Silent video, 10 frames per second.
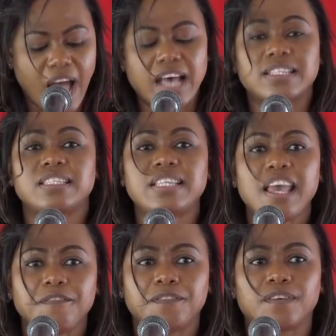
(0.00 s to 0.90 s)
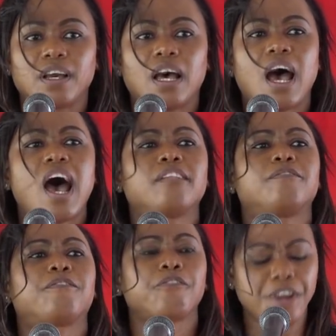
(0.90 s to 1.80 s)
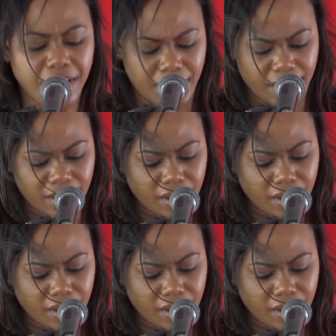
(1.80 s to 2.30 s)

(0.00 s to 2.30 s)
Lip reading: are safe and free